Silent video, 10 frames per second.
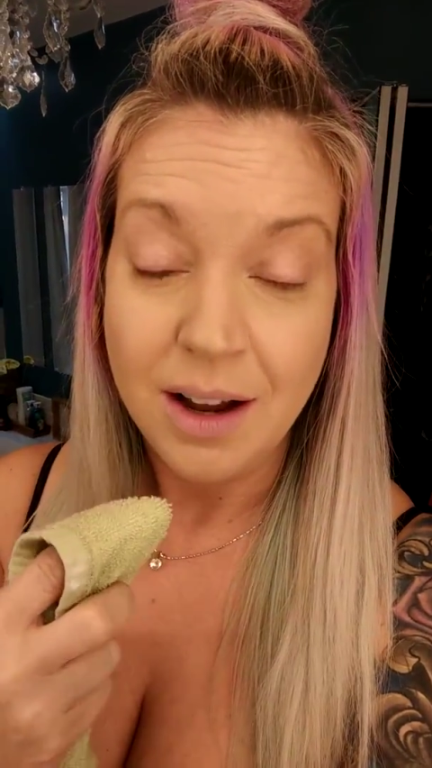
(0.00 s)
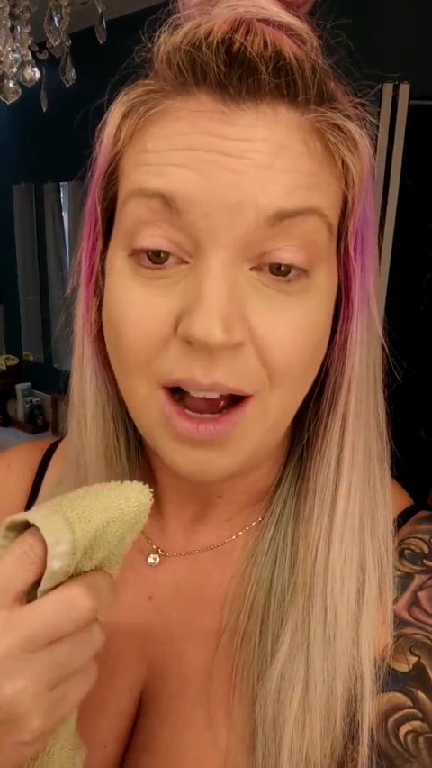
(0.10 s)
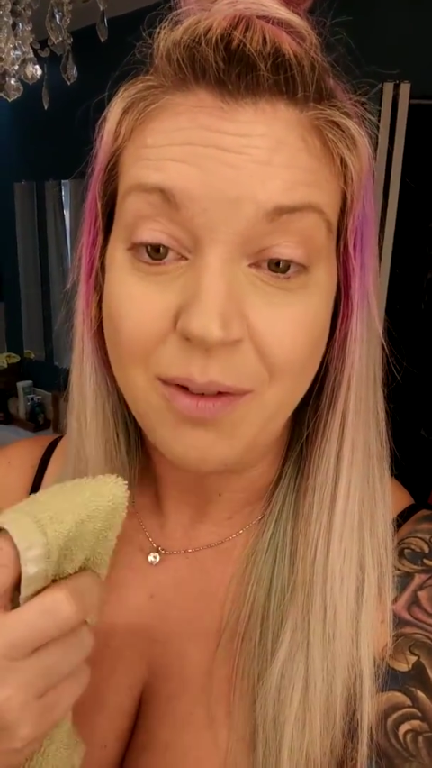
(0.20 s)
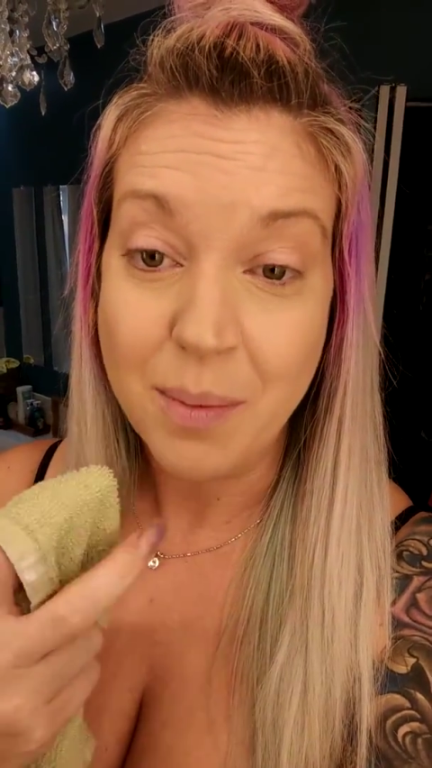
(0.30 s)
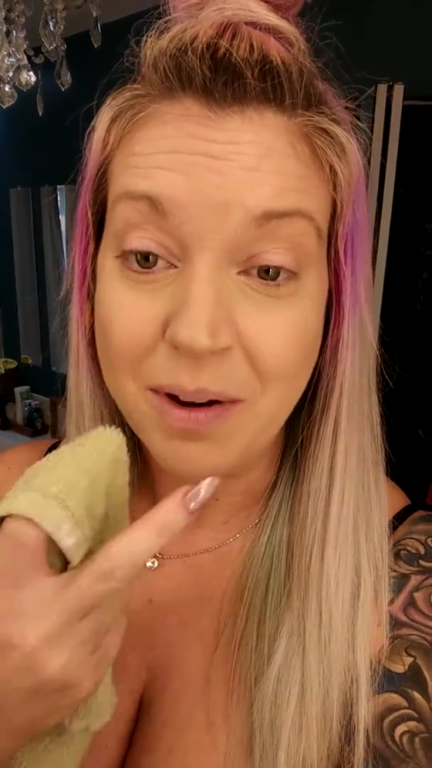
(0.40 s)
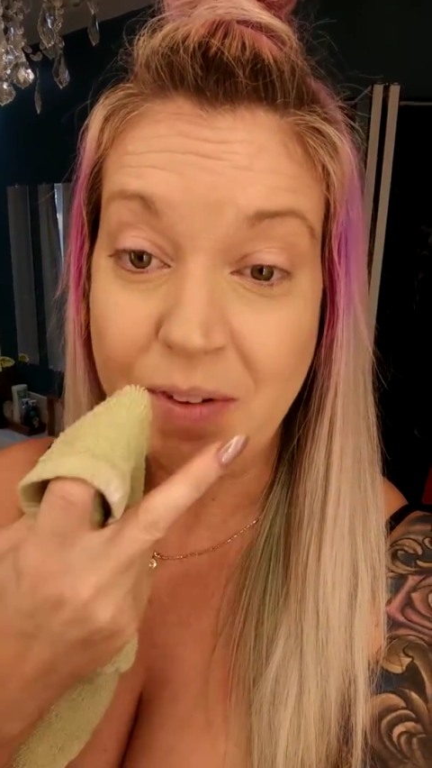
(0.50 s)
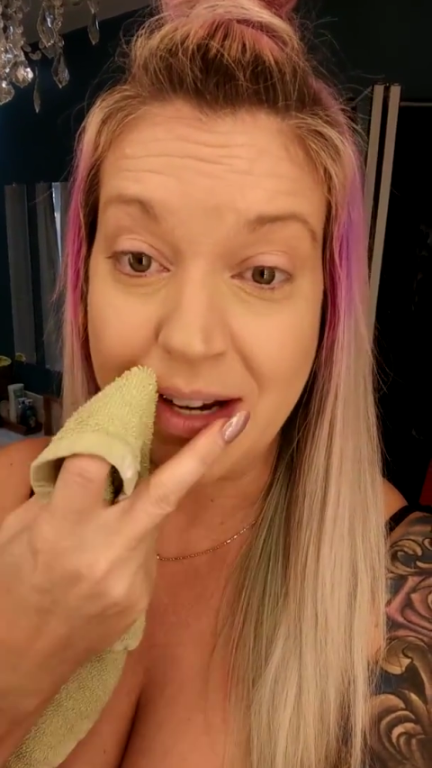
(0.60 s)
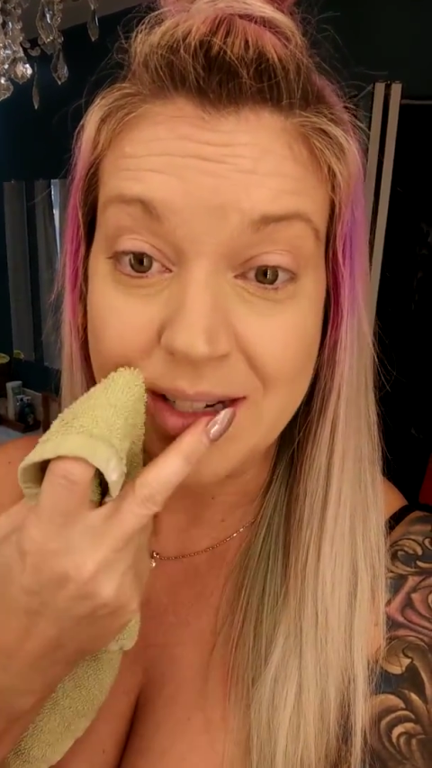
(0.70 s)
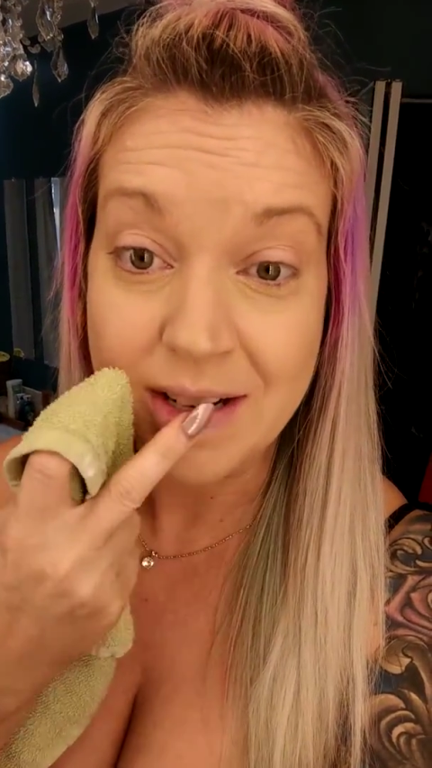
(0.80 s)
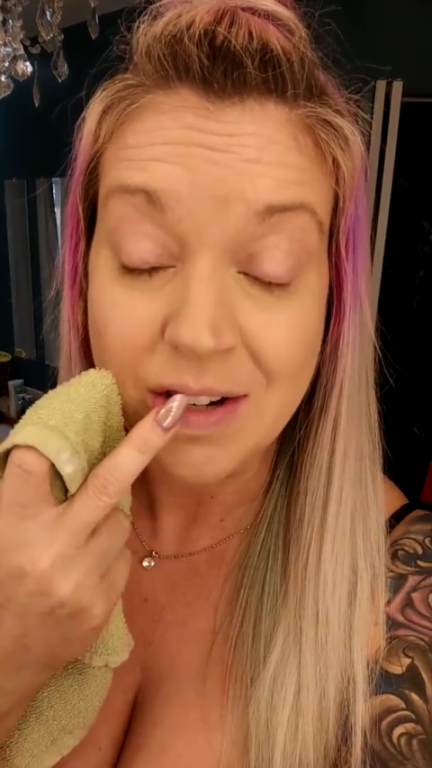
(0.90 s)
off of my
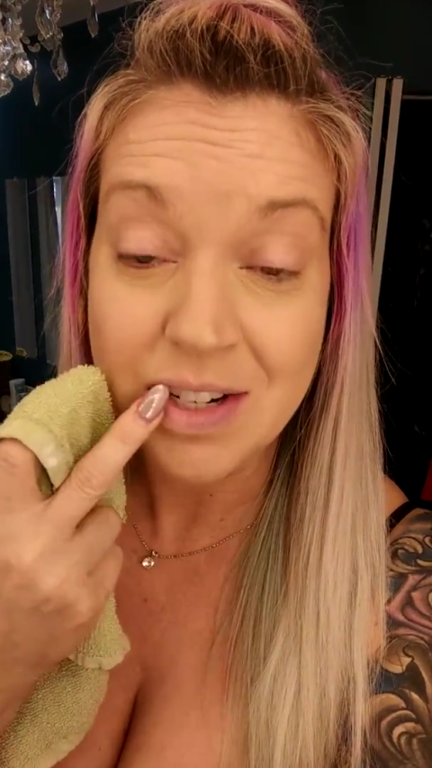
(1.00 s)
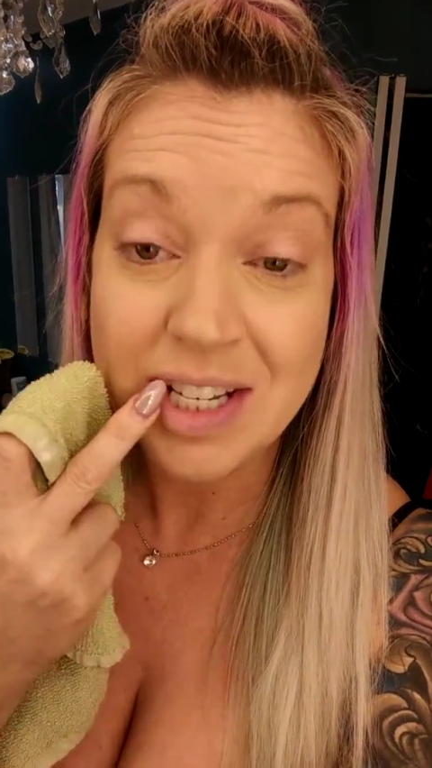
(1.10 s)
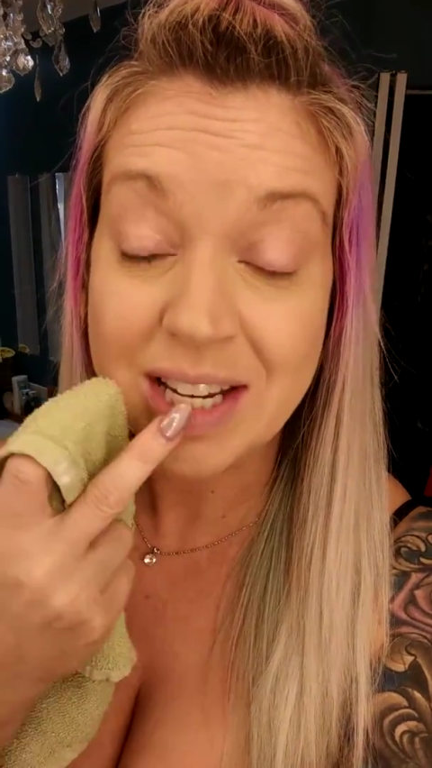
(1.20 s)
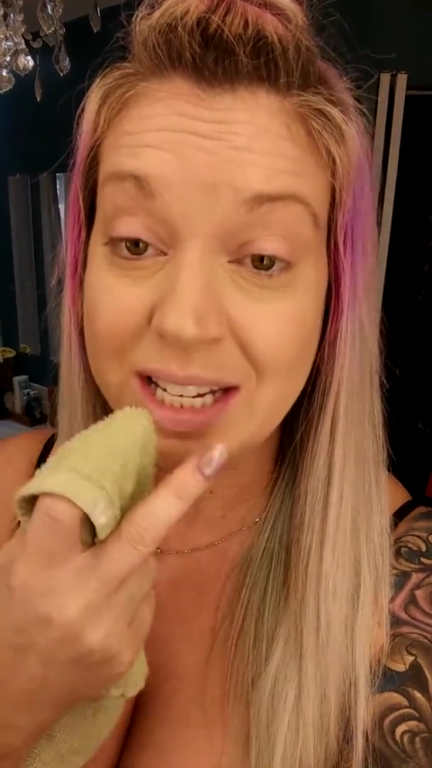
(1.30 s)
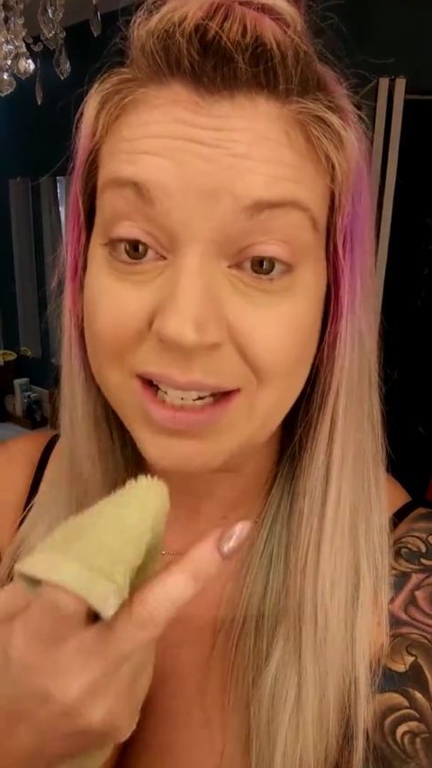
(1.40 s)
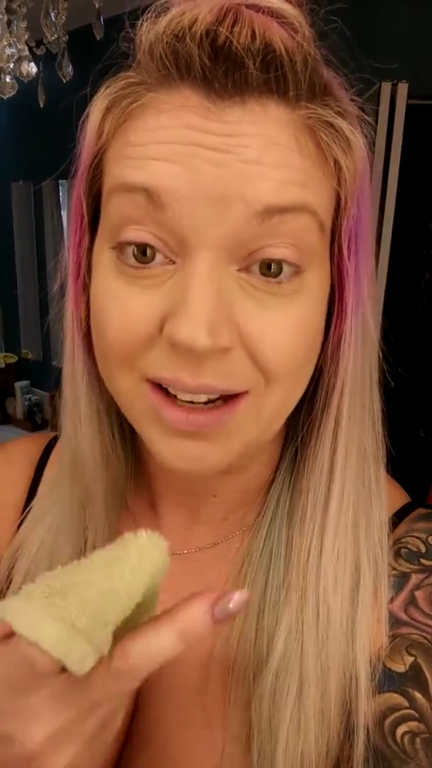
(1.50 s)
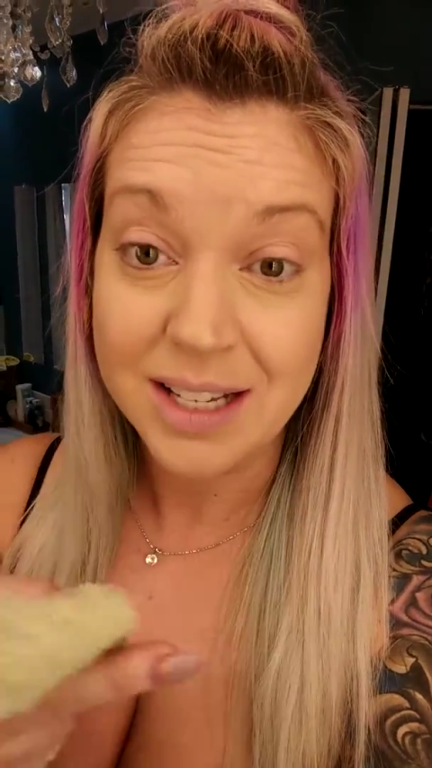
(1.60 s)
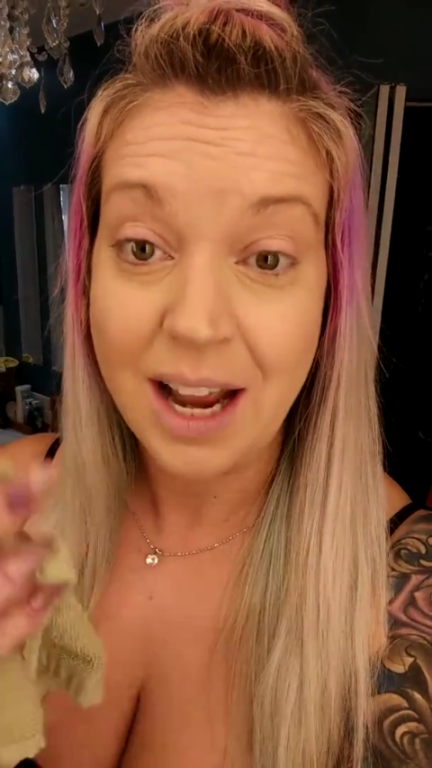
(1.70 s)
face. And your skin cells